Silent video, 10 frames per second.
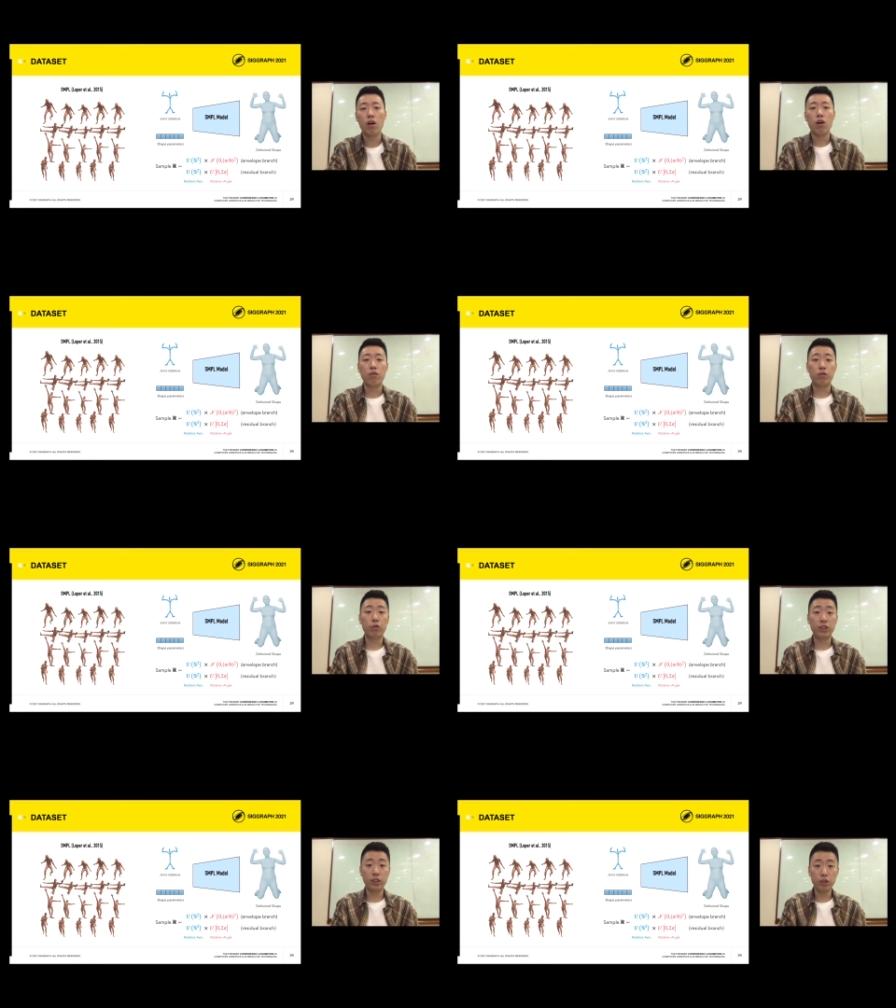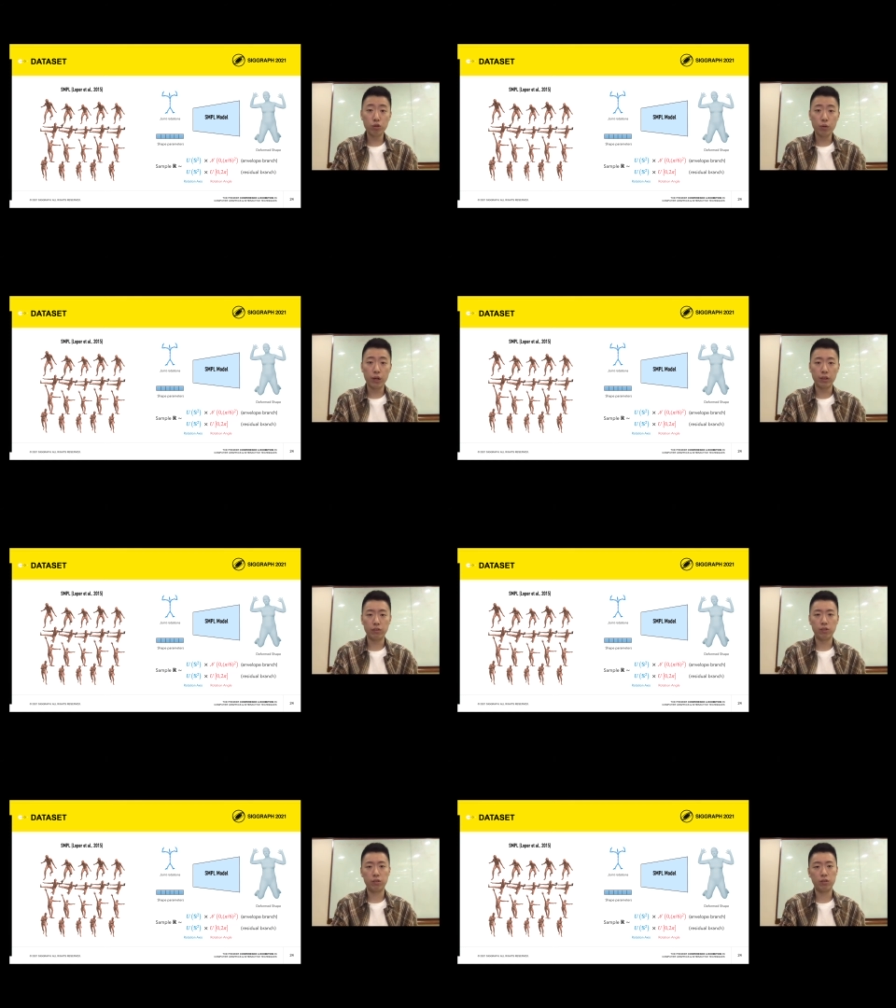For residual
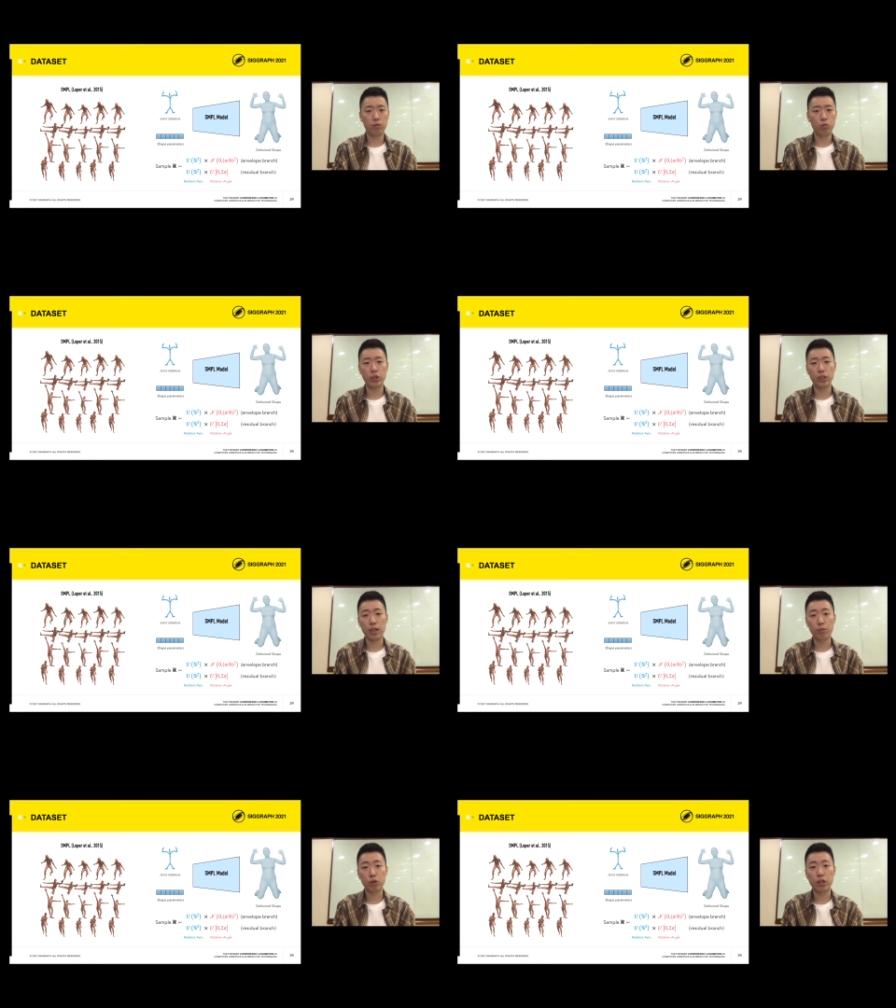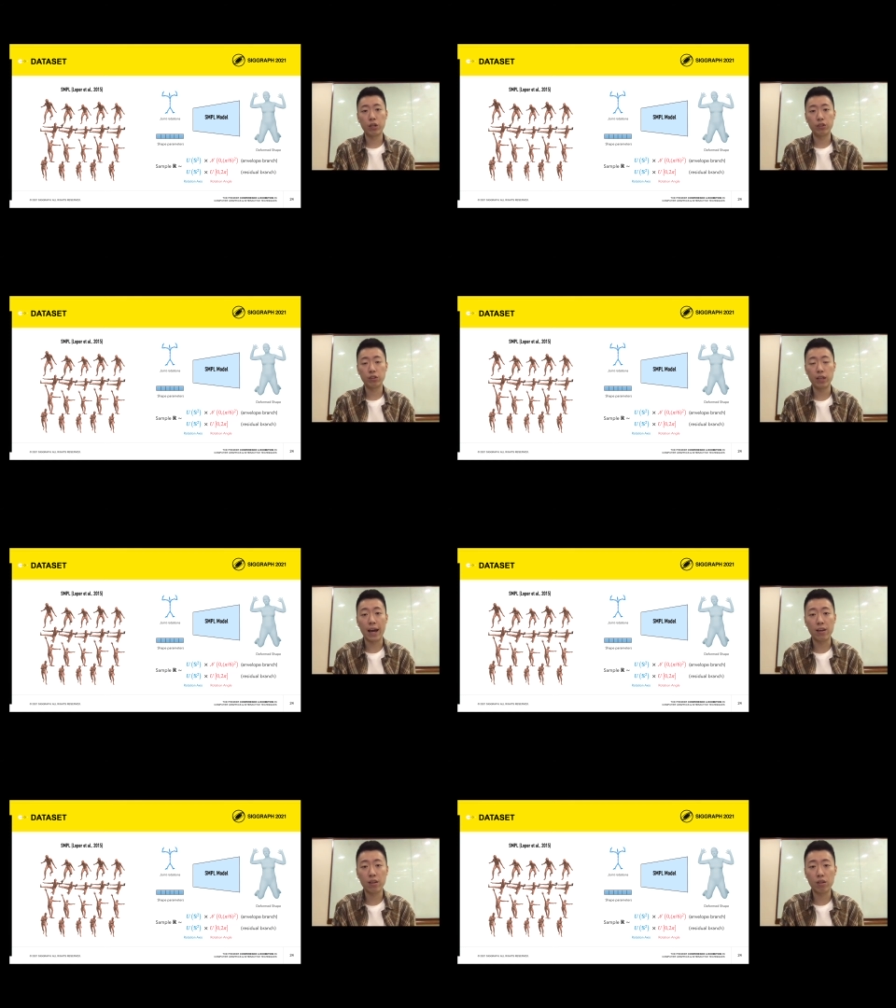branch, we sample rotation
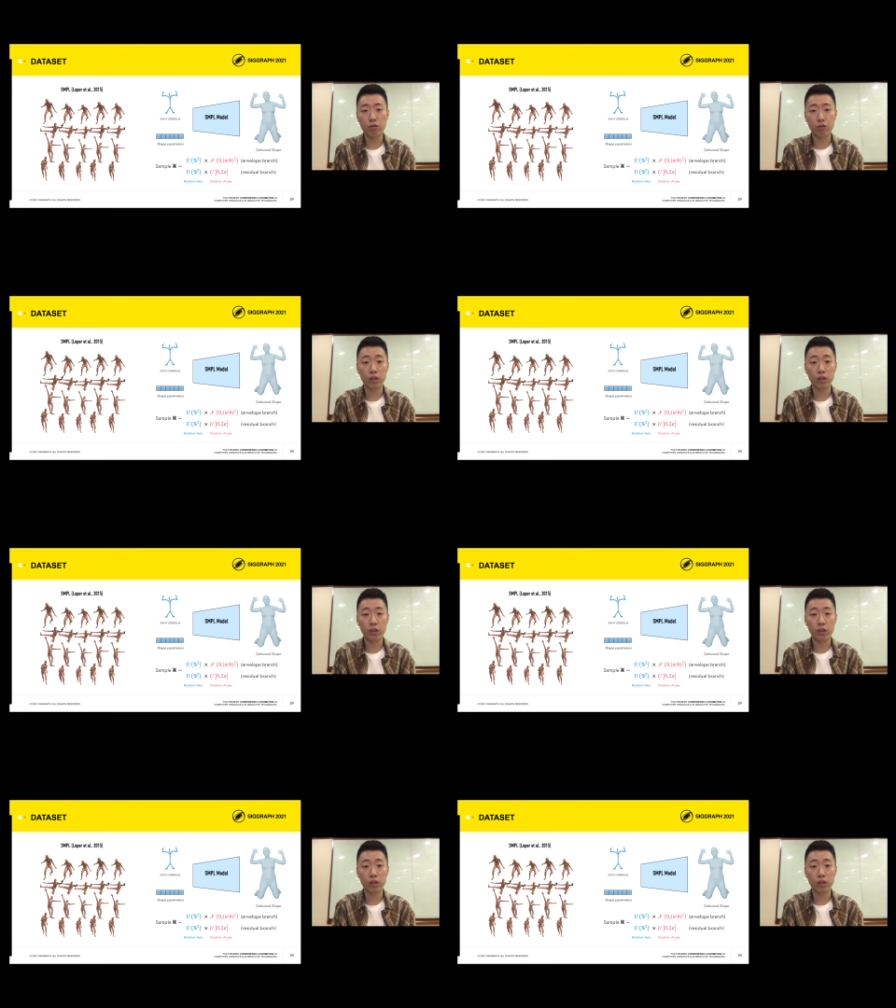angle from a